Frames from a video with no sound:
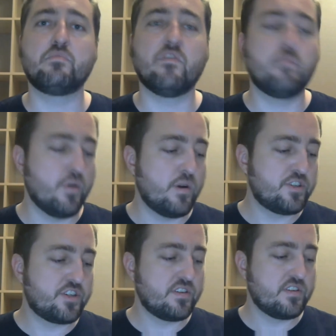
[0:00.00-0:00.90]

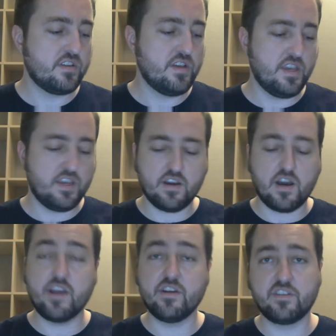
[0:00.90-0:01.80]
approach in a
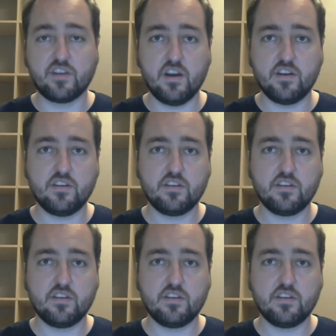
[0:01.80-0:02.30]
hired gun